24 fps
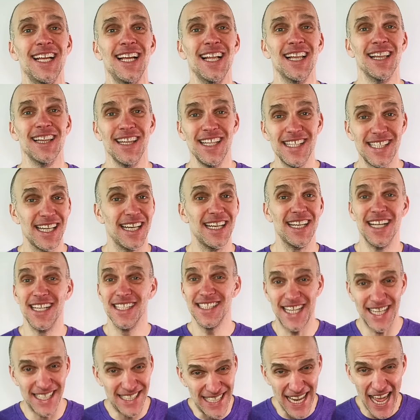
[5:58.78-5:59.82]
listen,
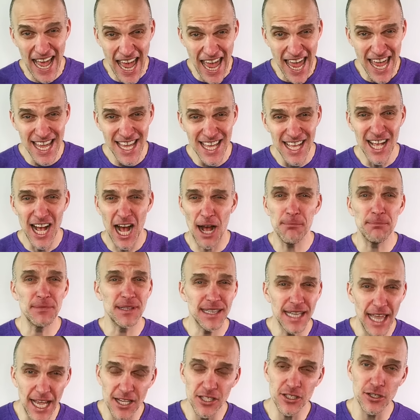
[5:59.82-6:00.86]
today I'm
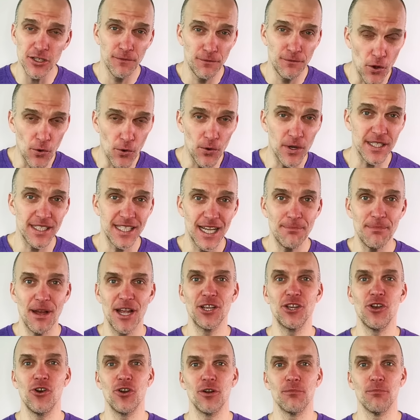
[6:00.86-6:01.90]
laser focused on my
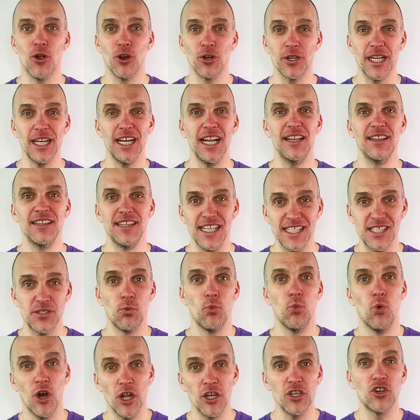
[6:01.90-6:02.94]
go-to-market and this
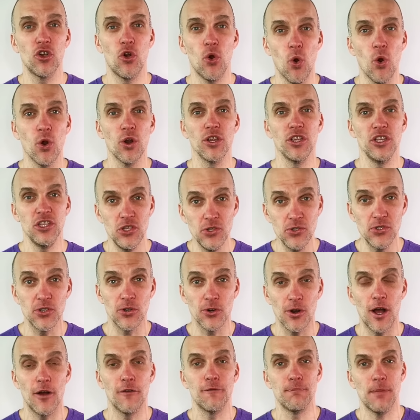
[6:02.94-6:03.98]
one core user
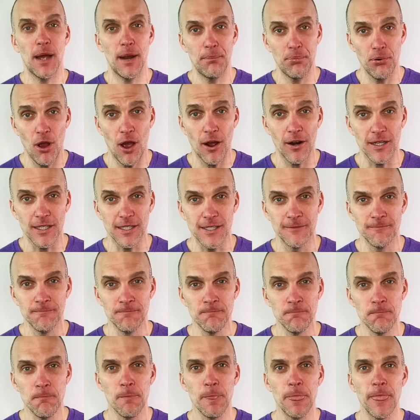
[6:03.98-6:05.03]
of my product.
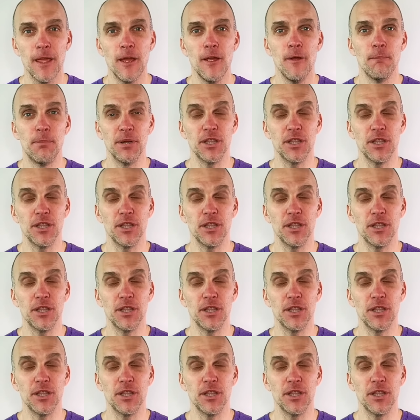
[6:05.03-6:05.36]
But